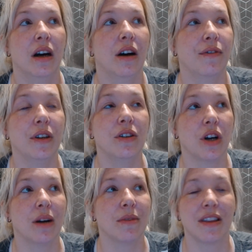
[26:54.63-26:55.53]
a few
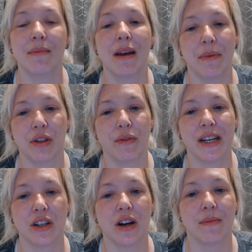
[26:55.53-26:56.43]
times, I think maybe 3
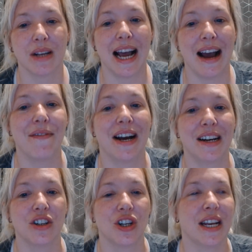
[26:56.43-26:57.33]
times, I have
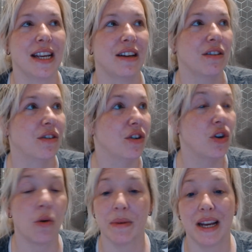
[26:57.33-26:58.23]
actually
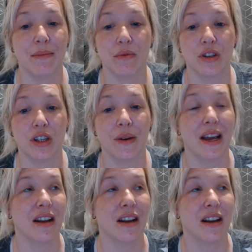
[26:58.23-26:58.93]
not been able to do it.